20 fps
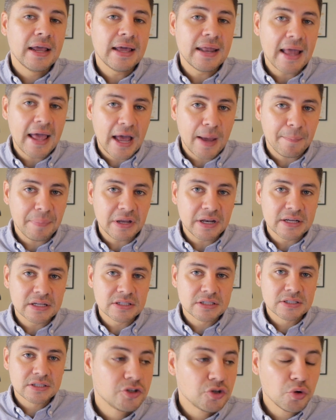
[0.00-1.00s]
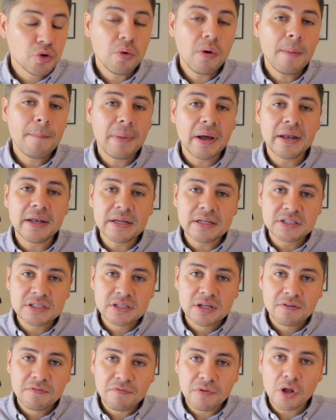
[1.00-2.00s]
and happiness. True
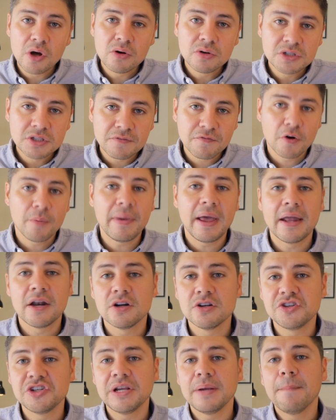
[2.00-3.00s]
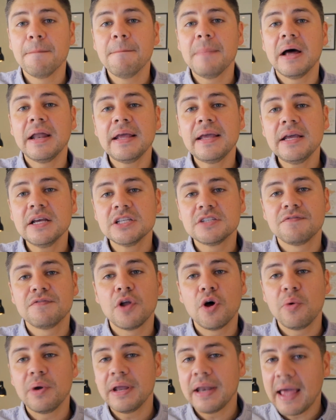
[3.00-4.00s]
abundance flows from energy. Money is
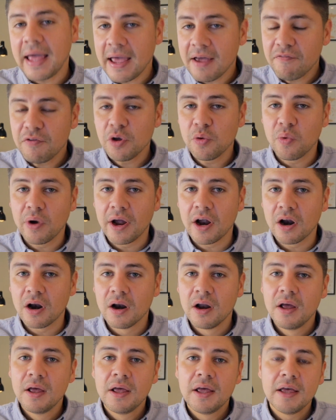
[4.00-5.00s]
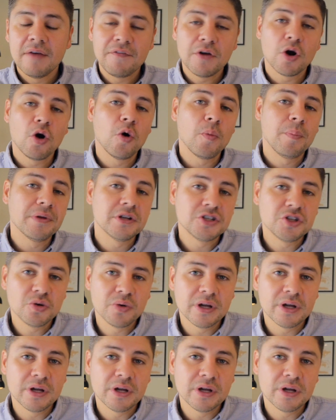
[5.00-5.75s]
flowing everywhere if you're open to